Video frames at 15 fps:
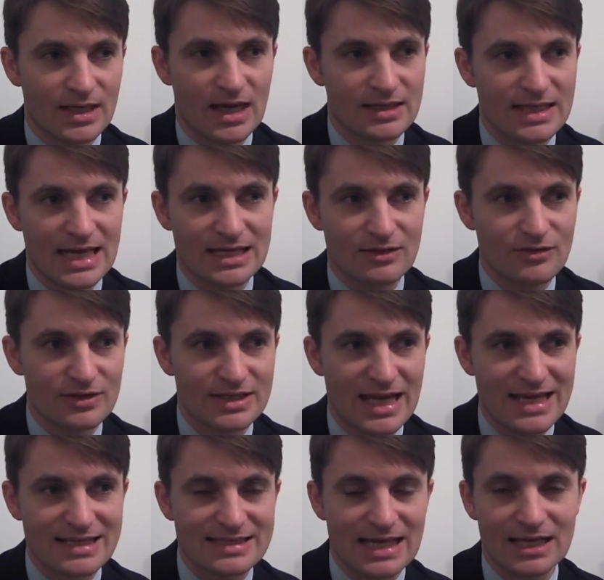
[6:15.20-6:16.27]
at the end of the
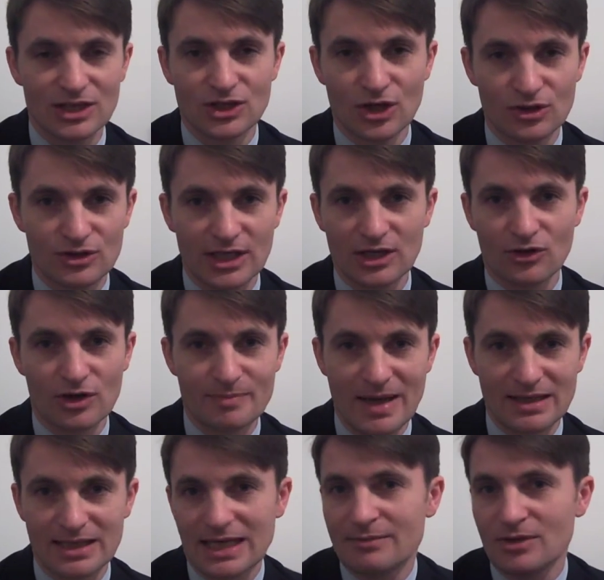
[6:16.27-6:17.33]
day, is that a good thing or a
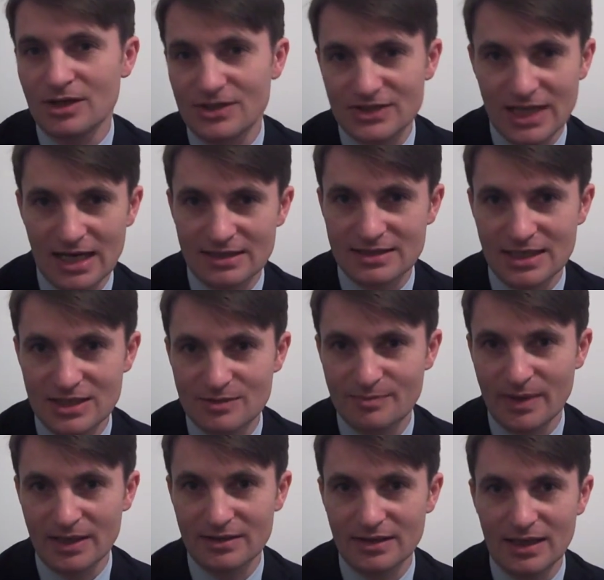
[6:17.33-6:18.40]
bad thing? I'm not a scientist,
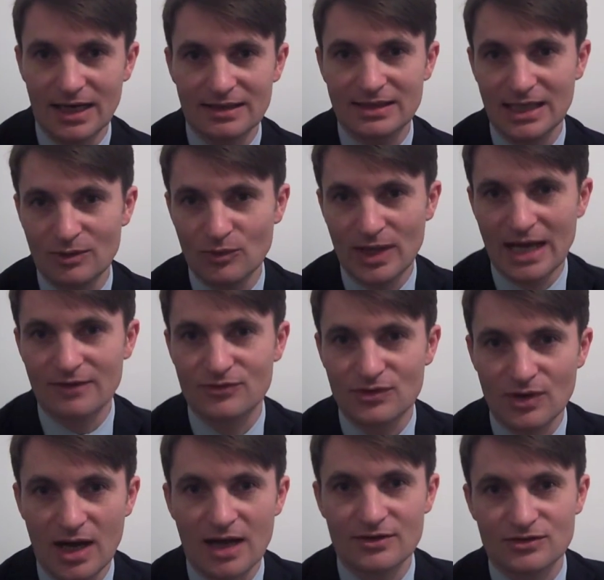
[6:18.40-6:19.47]
but I think we have to
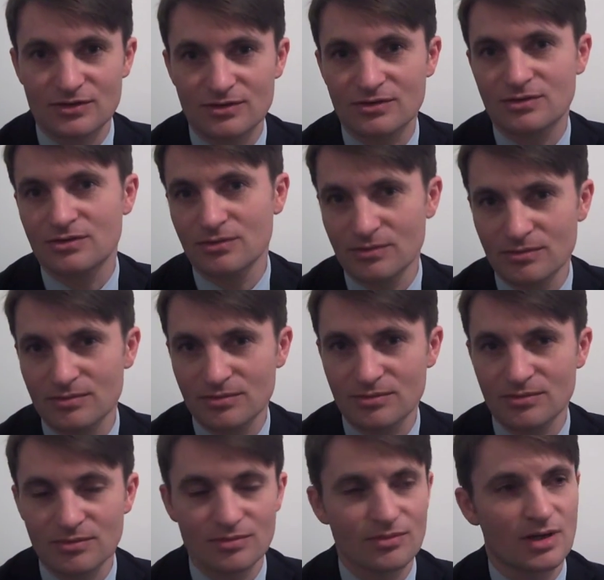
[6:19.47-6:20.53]
ask
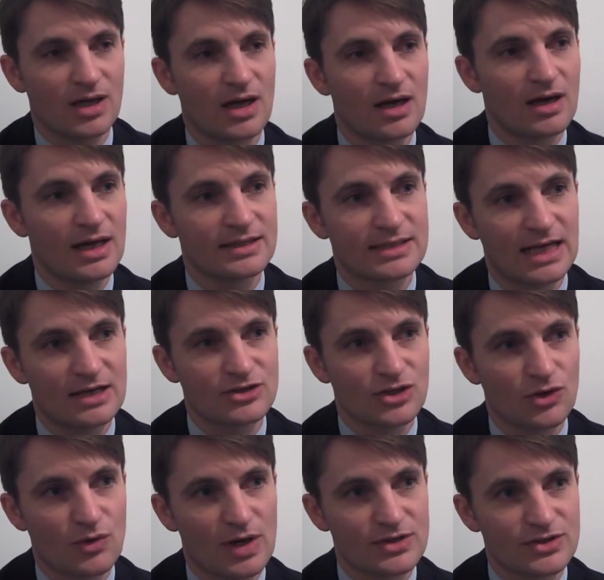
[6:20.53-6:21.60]

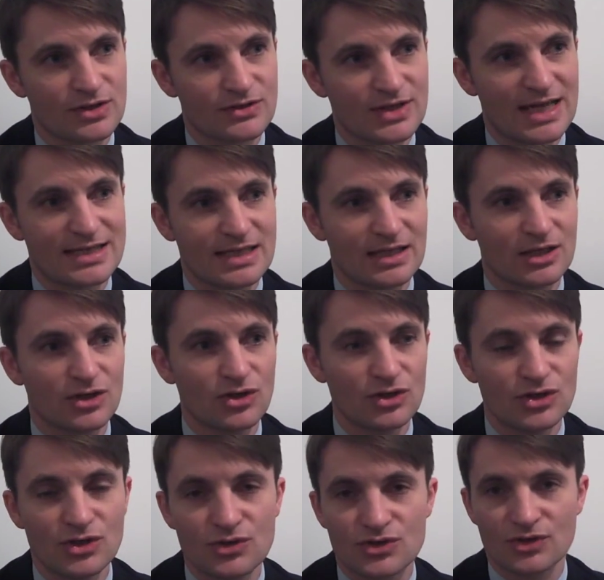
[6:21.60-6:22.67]
intelligent questions. Is it a good
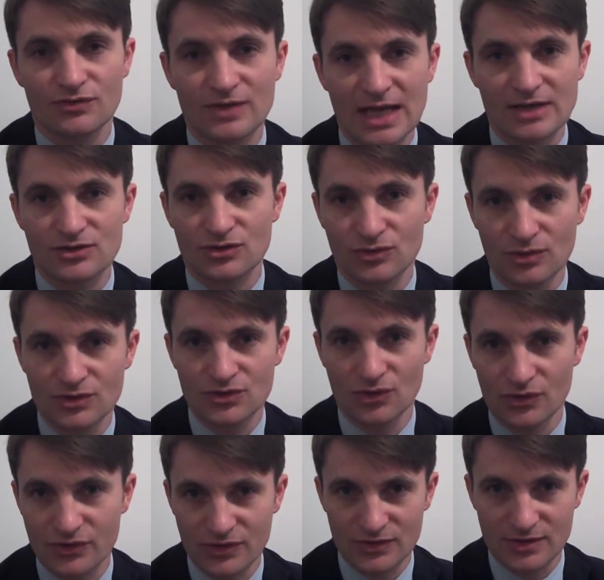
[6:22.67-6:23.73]
use of natural
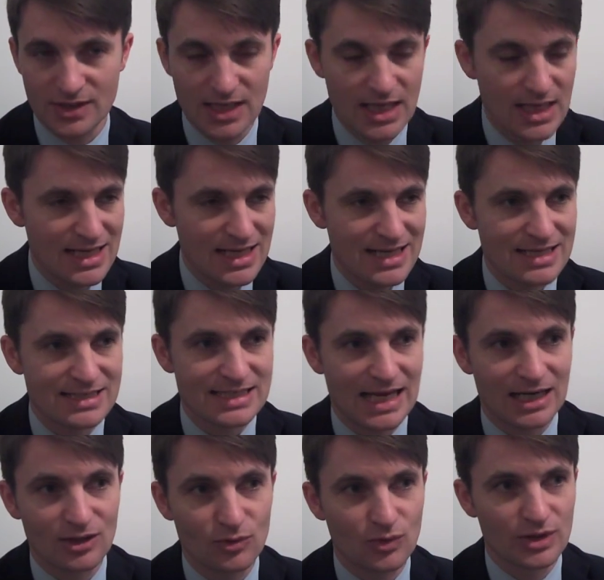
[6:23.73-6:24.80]
resources?
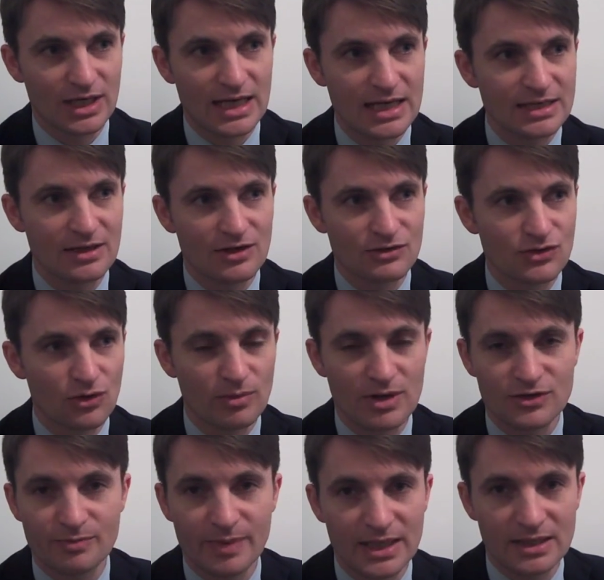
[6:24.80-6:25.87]
Sandalwood in India
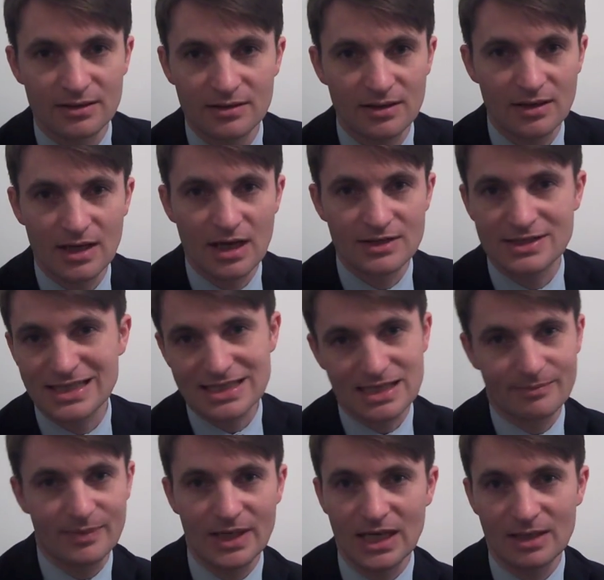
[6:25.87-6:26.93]
has
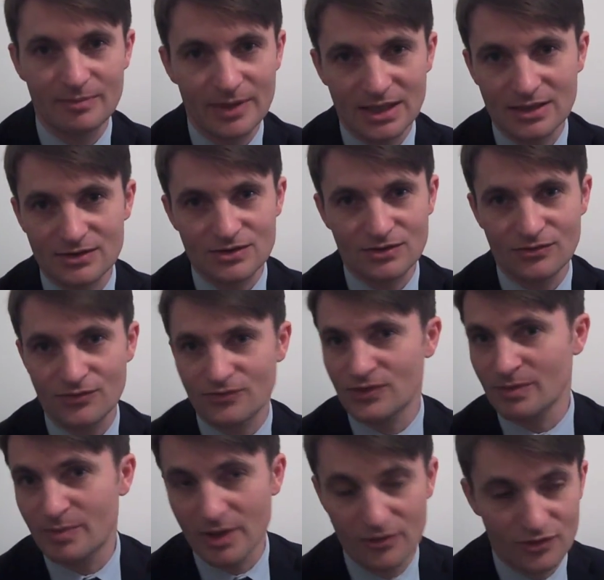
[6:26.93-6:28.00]
disappeared because of
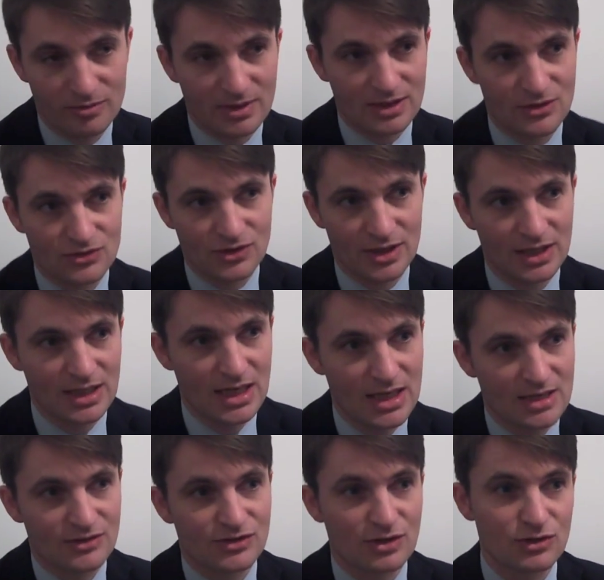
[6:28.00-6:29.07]
the perfume industry.
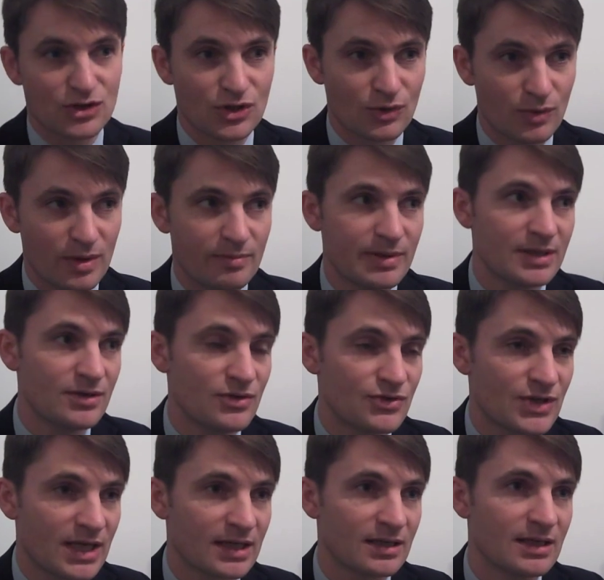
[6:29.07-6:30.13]
So should we be
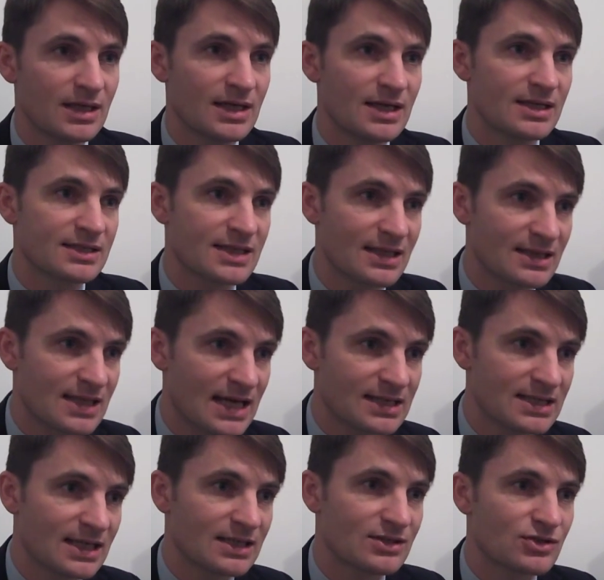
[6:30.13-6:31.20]
using
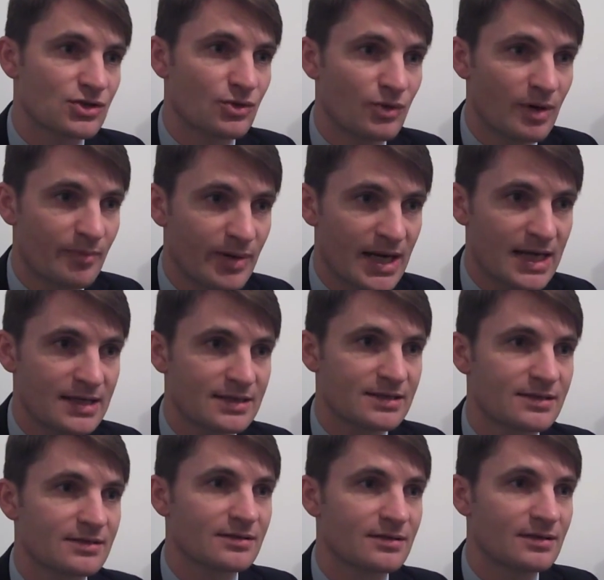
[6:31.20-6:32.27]
synthetics to
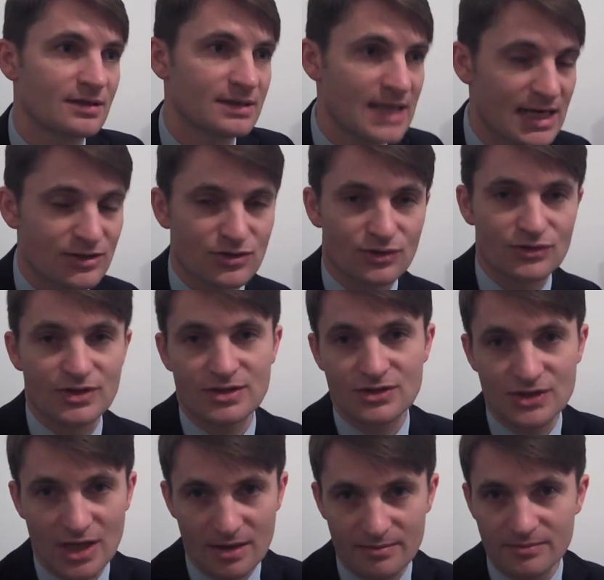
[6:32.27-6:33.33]
replace naturals in
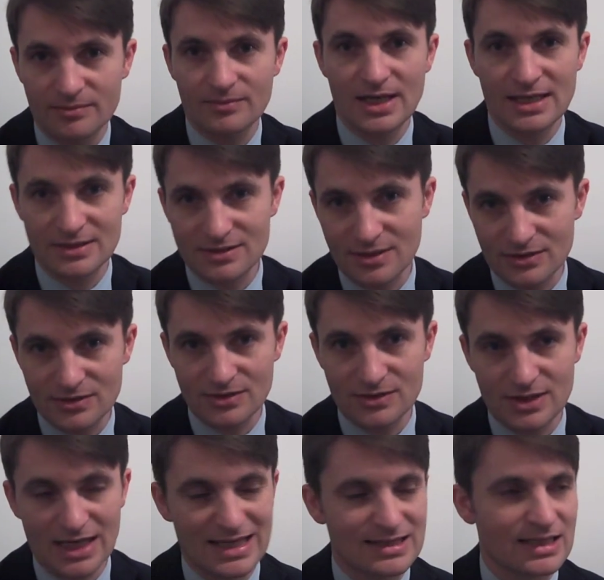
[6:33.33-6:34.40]
some
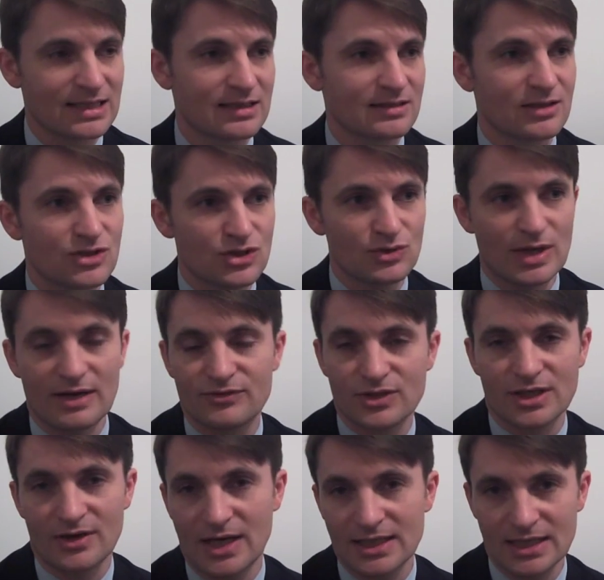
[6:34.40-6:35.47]
instances? And I think the two have to
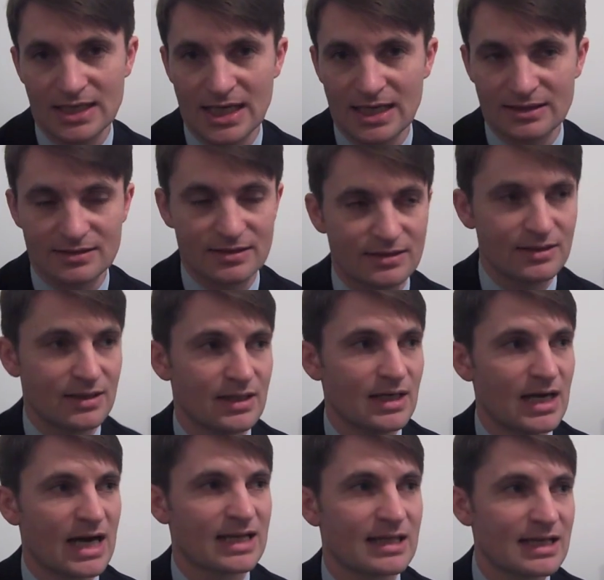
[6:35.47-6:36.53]
go hand in hand.
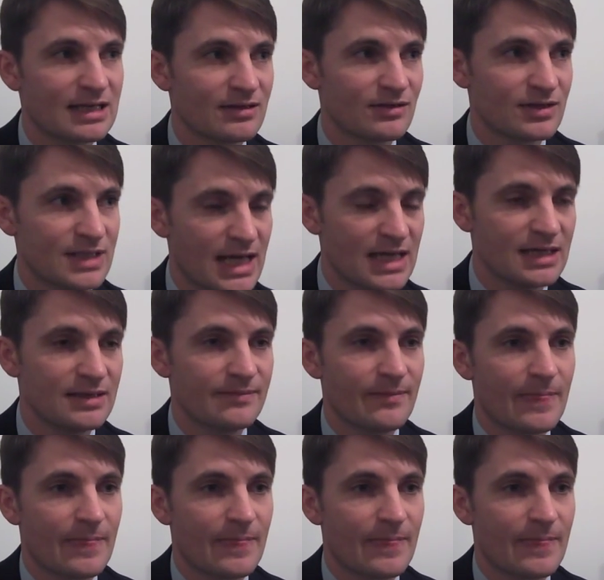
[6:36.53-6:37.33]
And at the end of the day,